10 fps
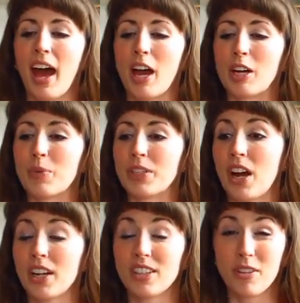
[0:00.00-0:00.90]
and we
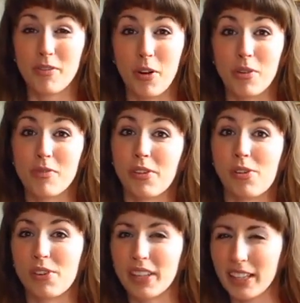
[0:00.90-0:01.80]
talked on the phone for
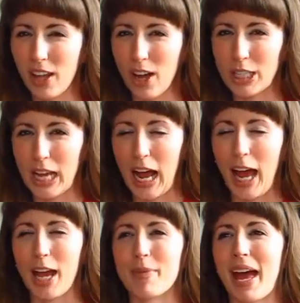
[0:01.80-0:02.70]
a really long
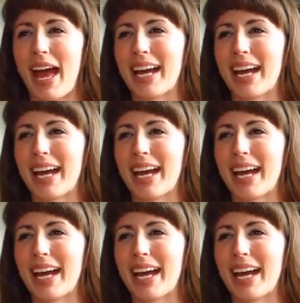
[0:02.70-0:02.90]
time,